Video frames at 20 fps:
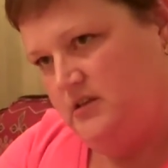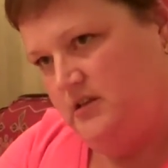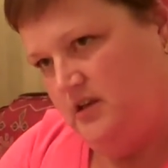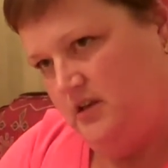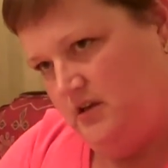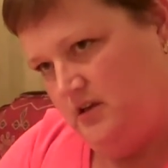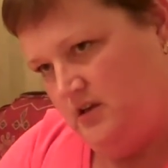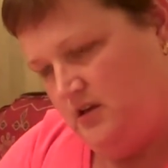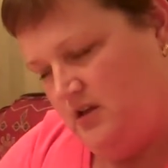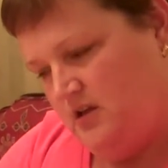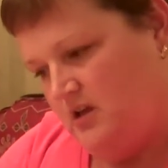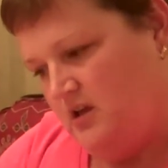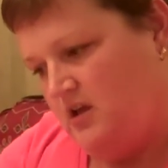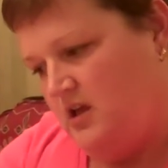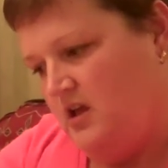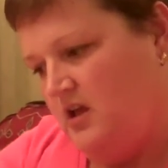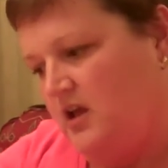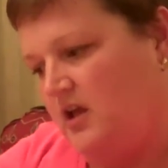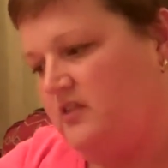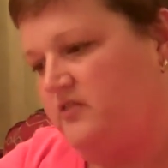Mm
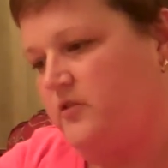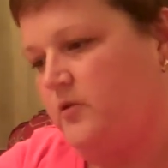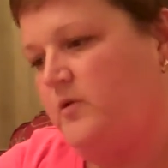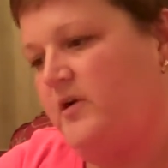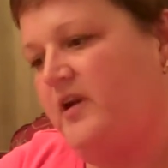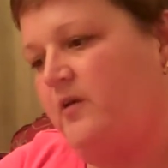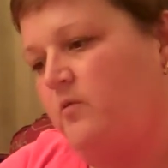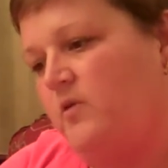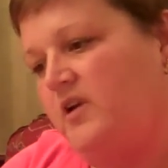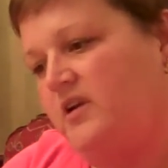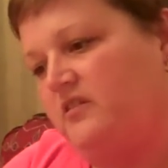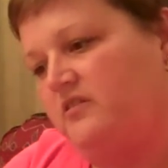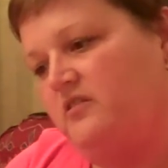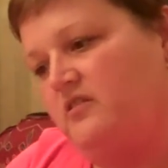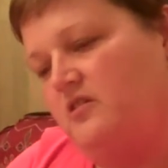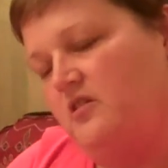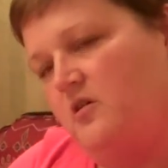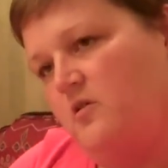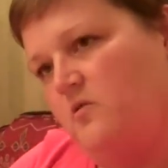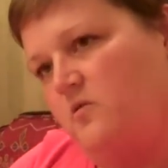-hmm. And so what I wanted
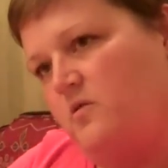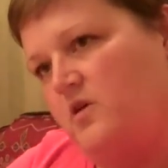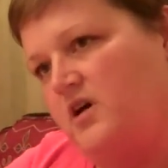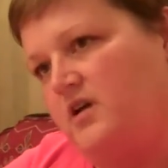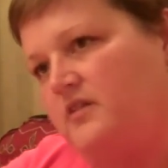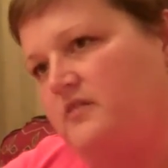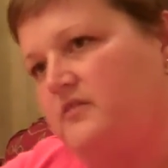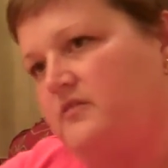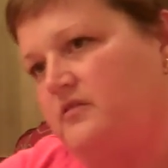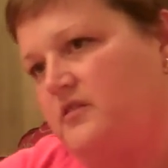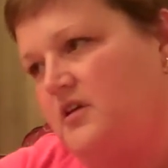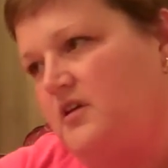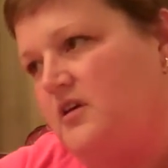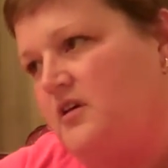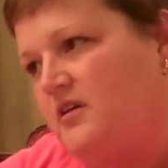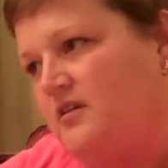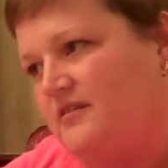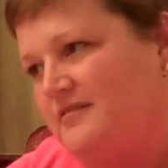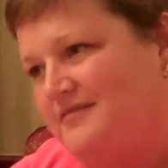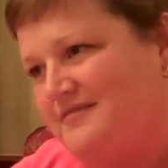to know was the,
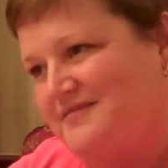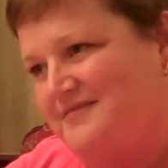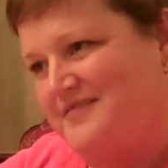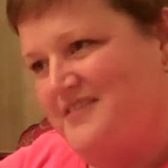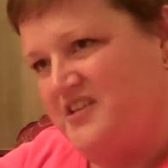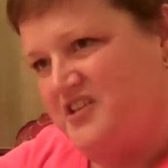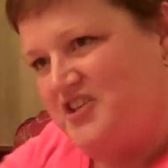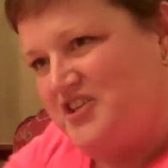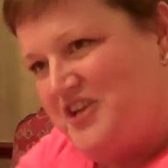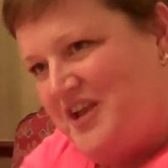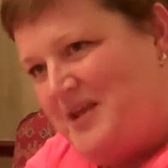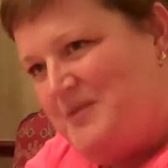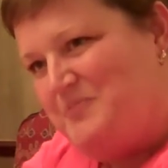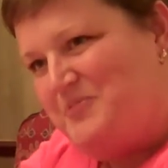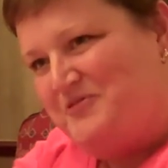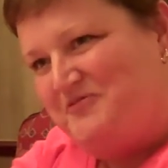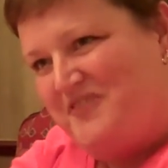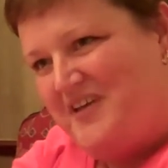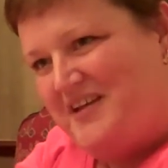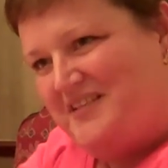the
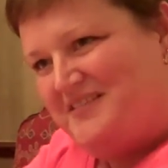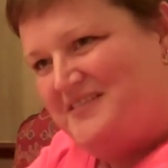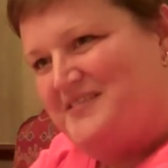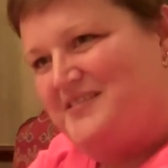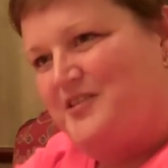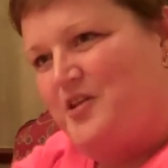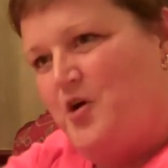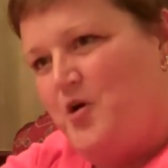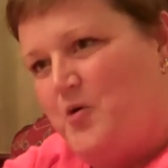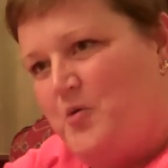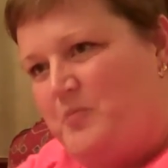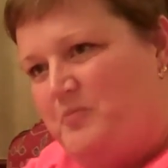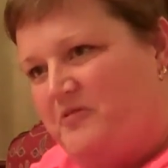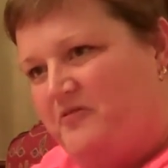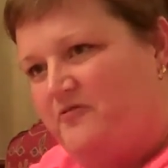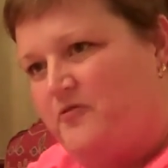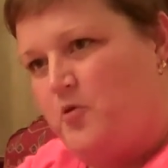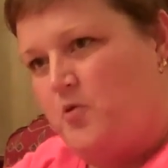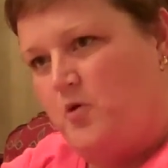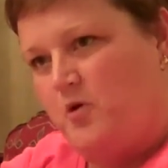shape of that slope
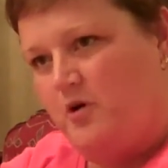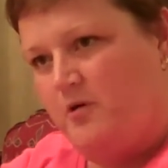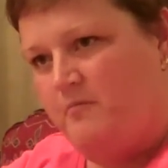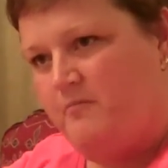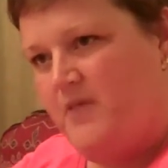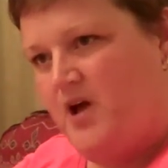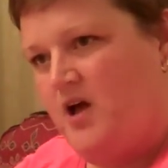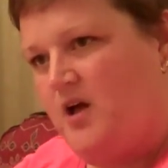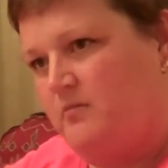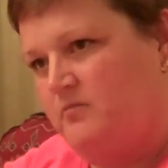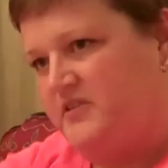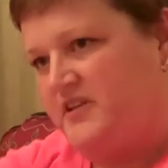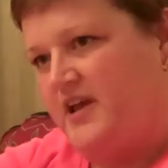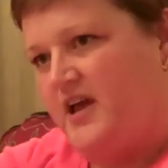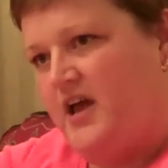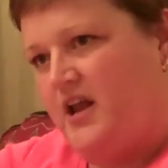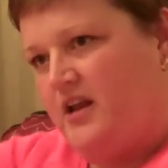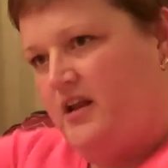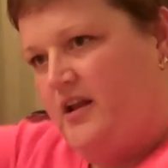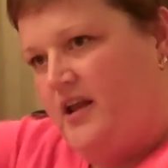for mom,
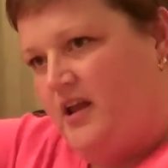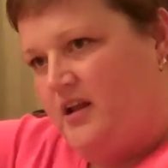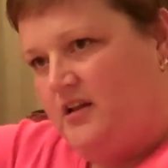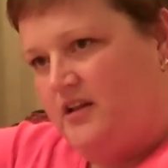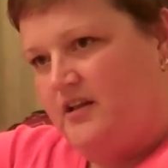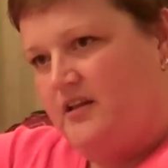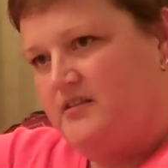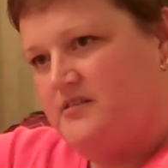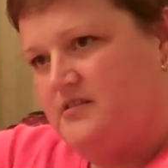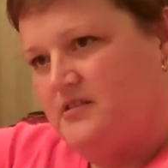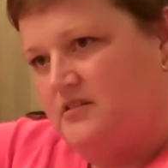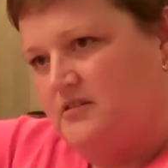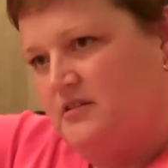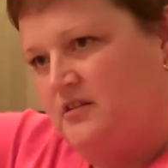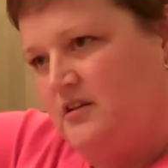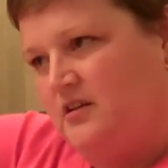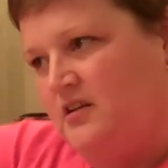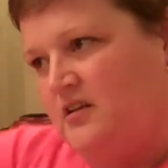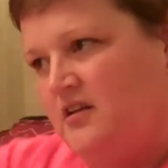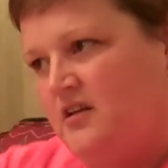dad, and adolescent.
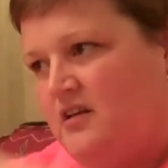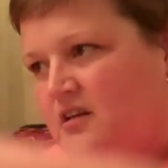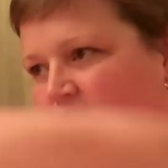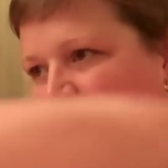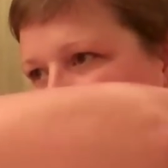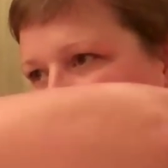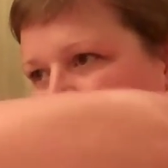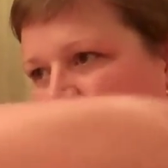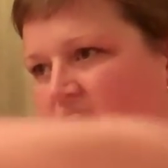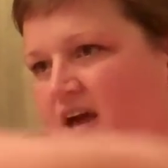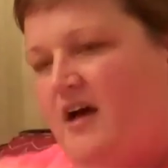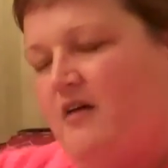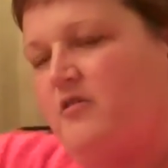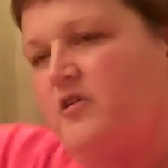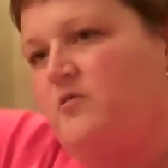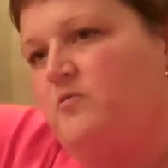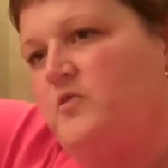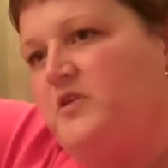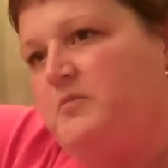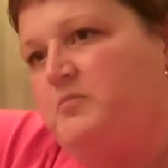Mm-hmm.
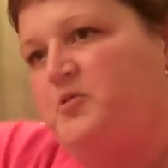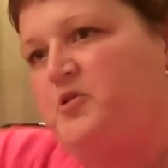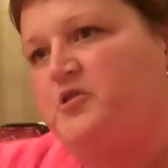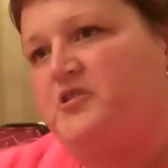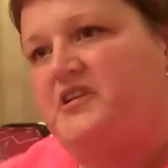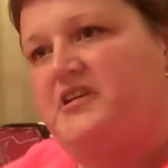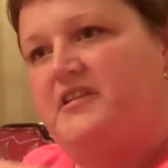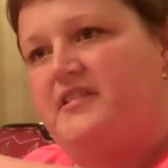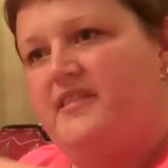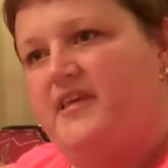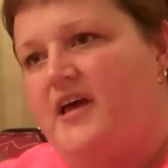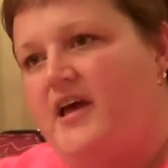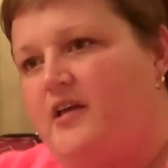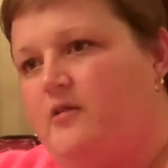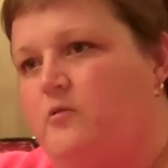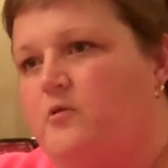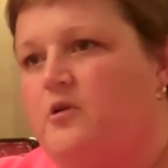How can we predict that?